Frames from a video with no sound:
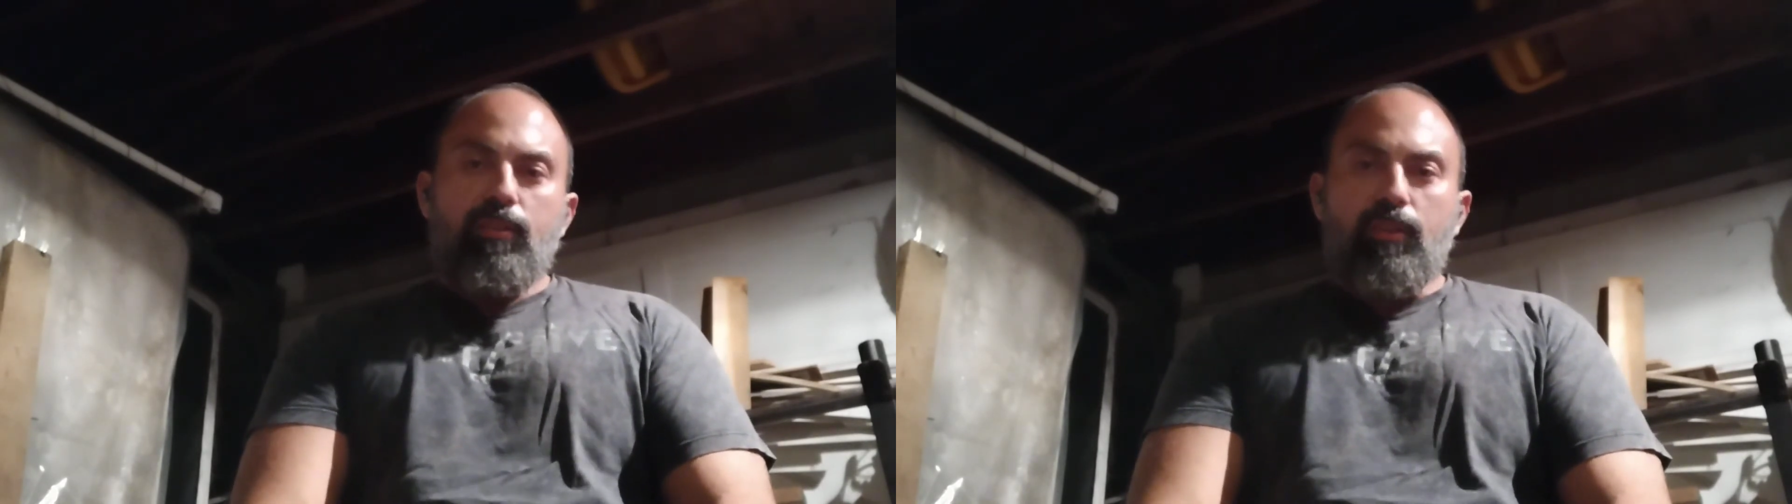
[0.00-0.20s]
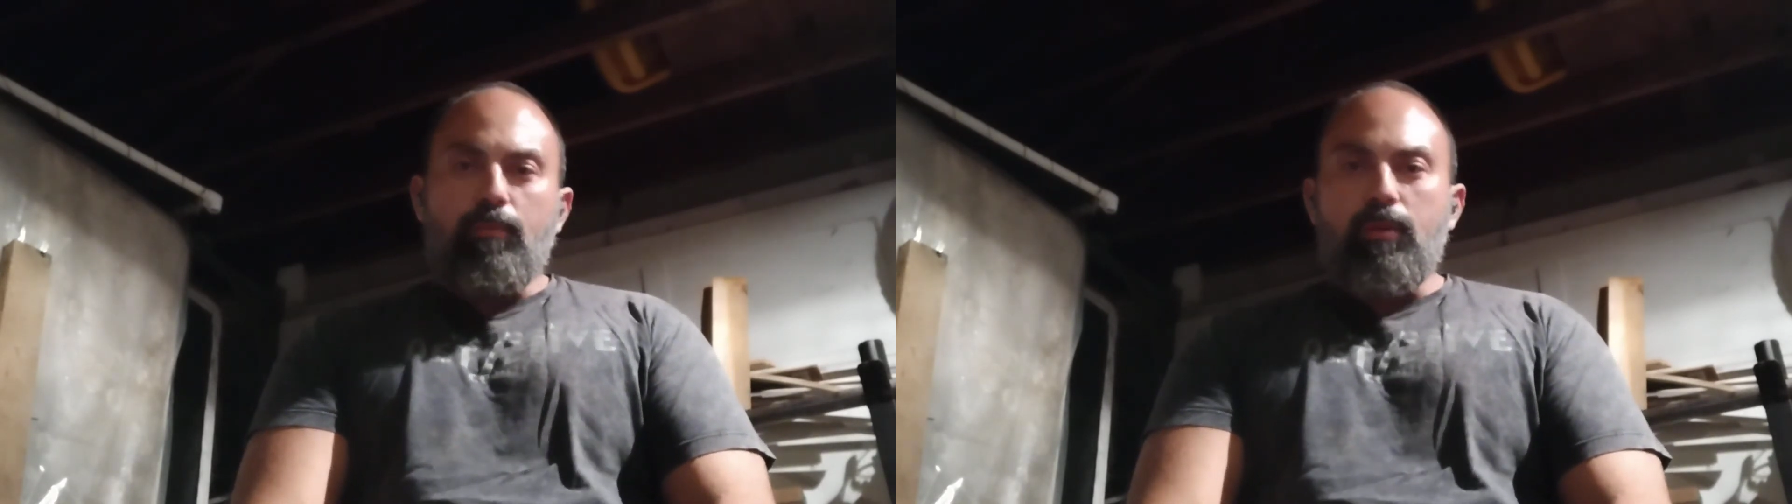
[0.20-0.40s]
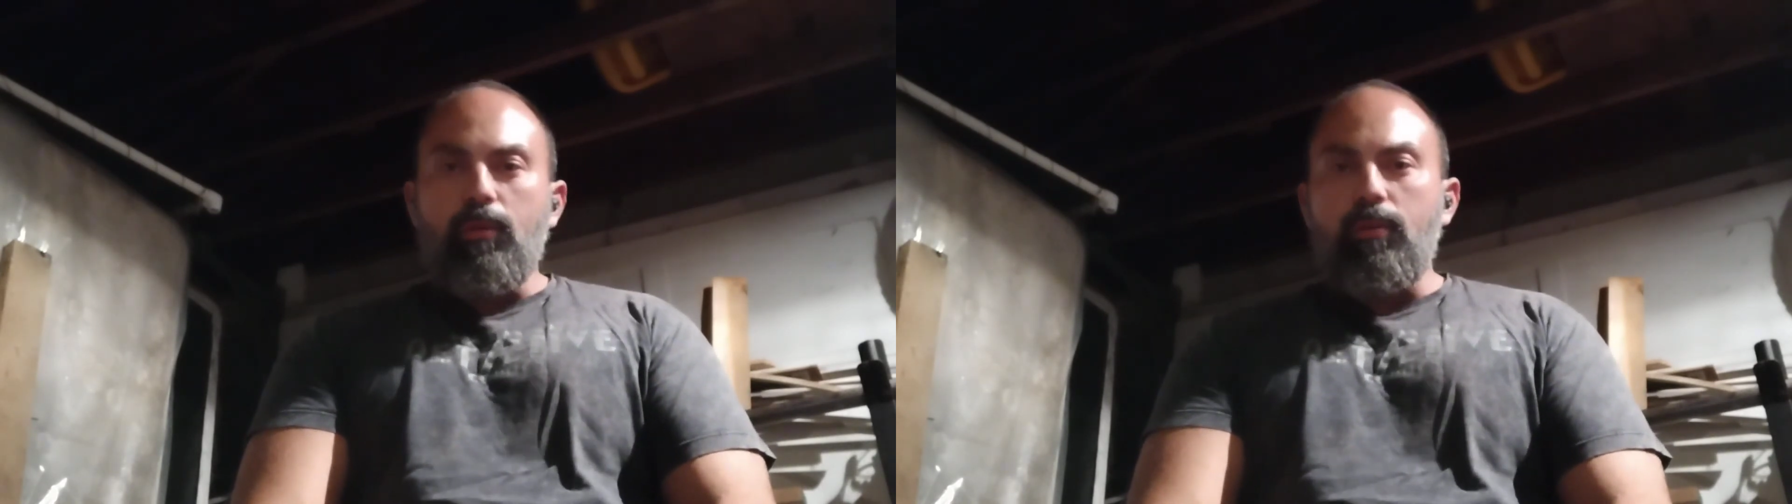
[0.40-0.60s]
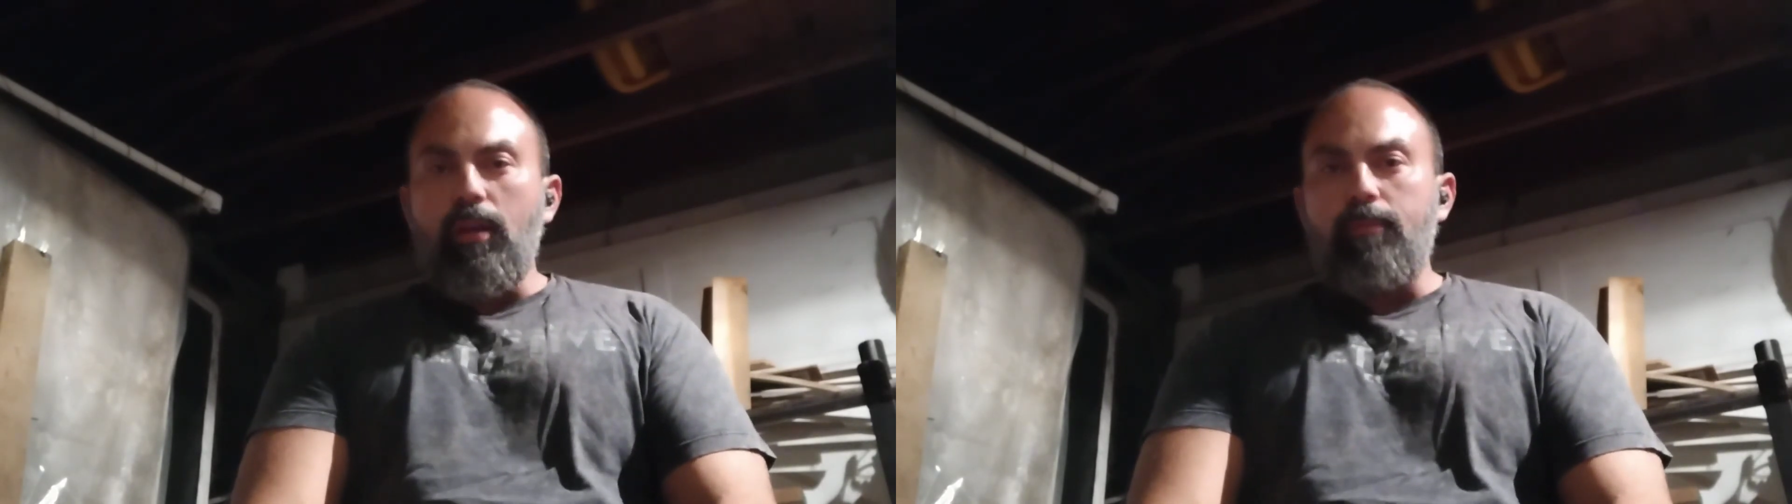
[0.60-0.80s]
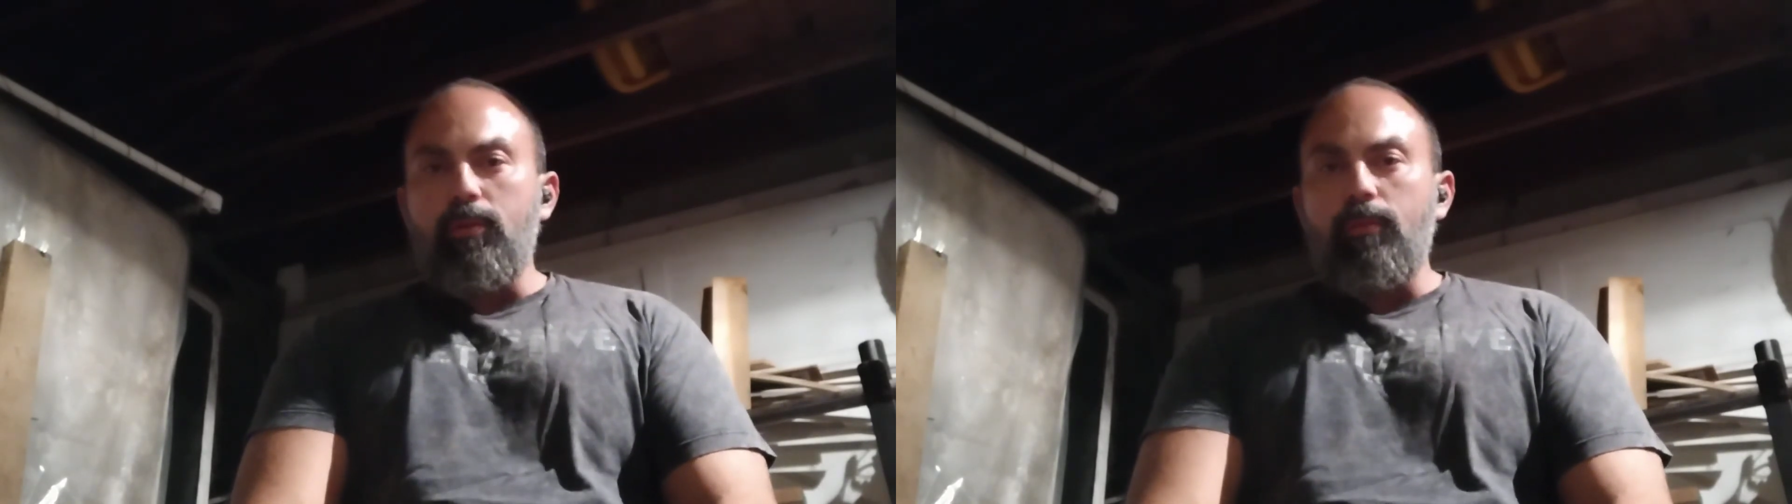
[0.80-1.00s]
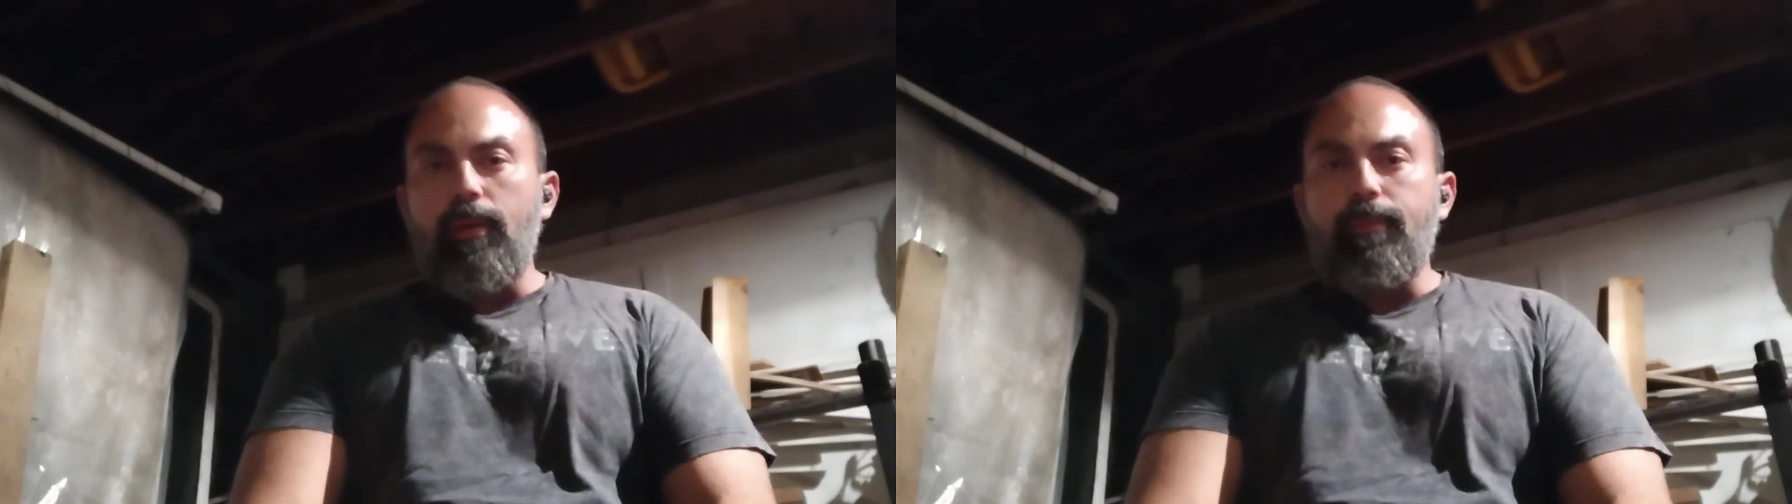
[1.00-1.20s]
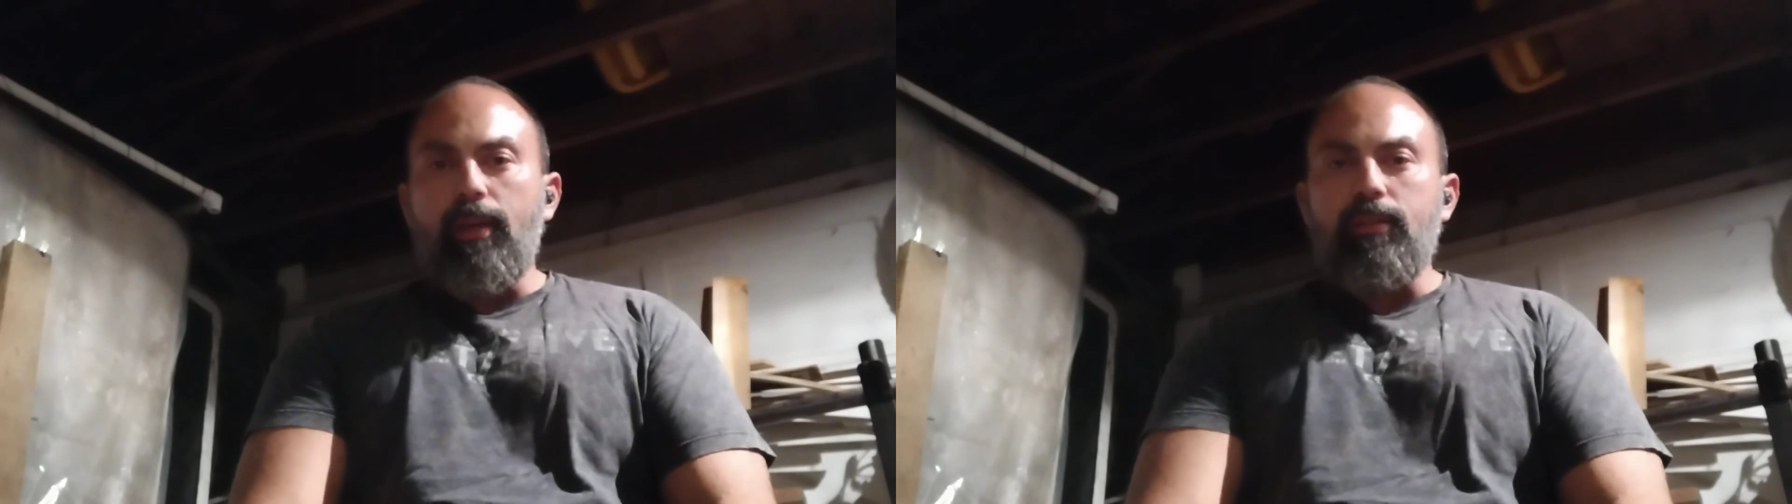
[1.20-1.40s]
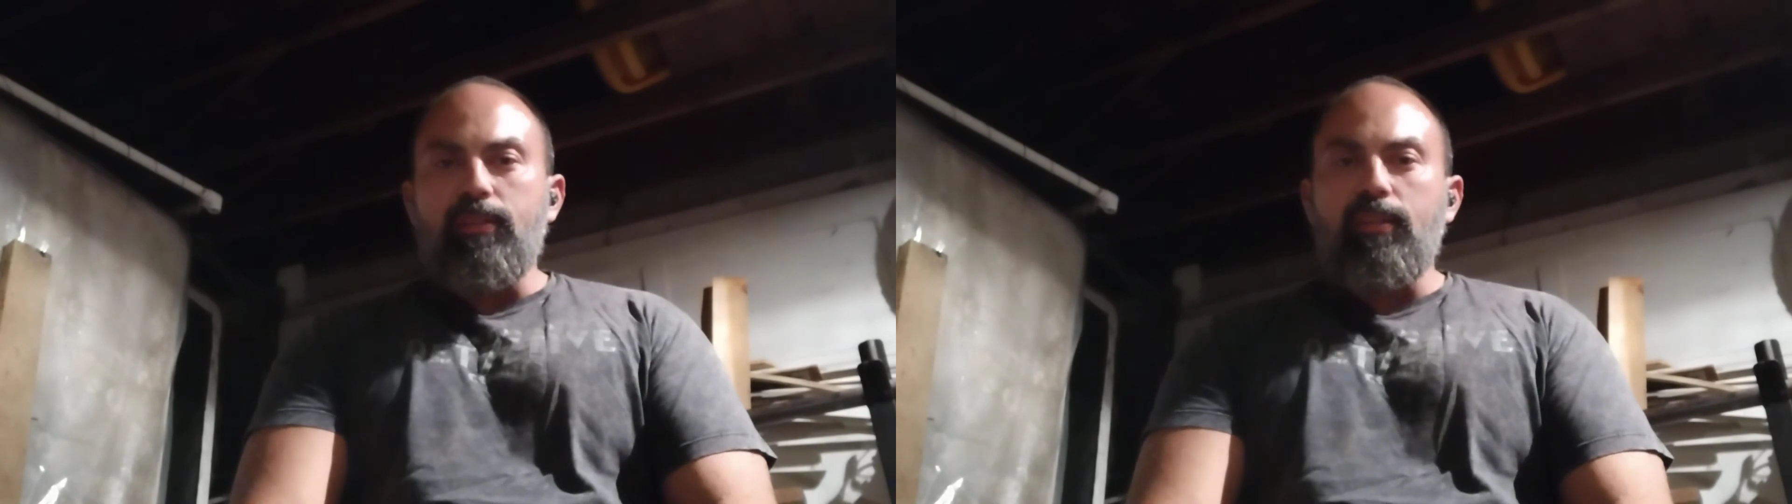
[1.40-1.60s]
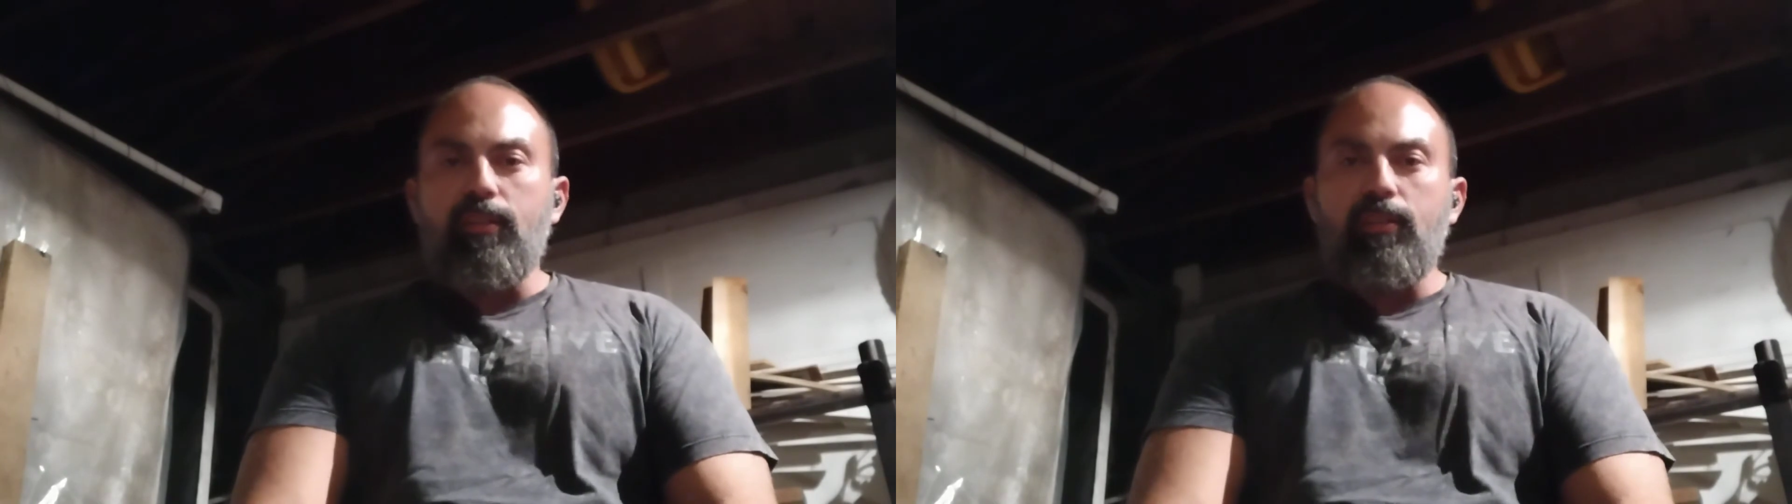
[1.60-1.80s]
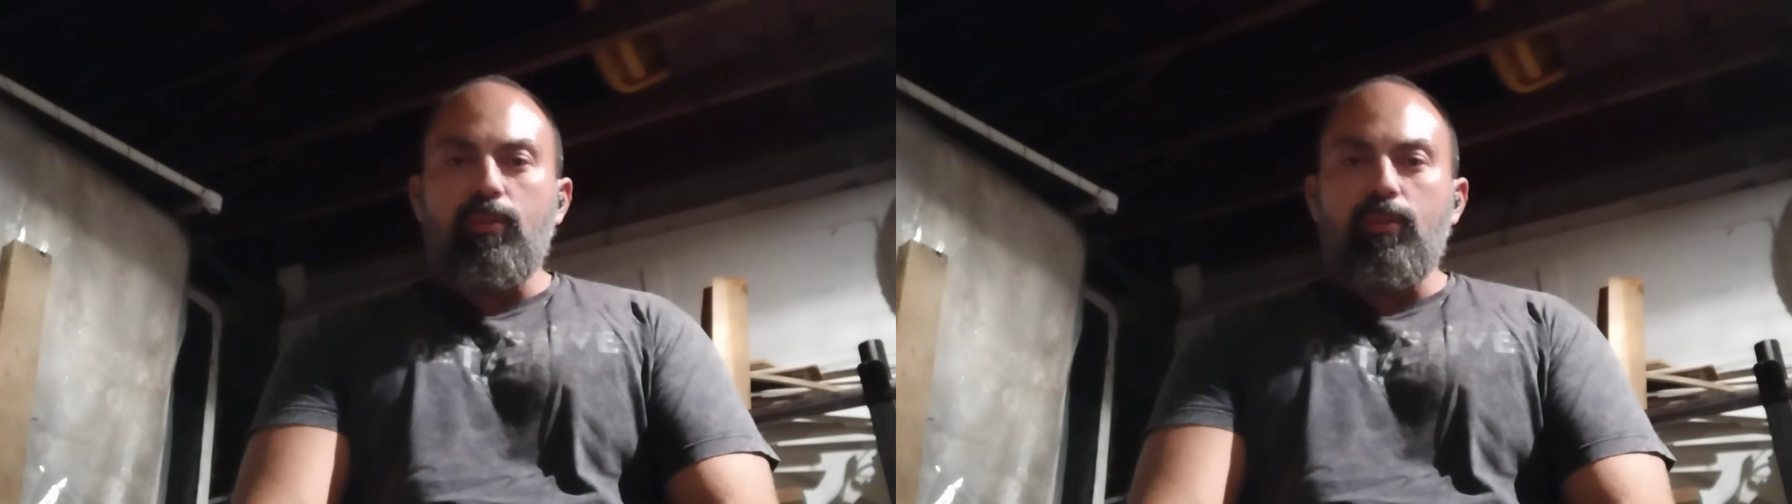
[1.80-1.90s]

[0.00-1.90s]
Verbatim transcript: So I'm doing I'm doing my best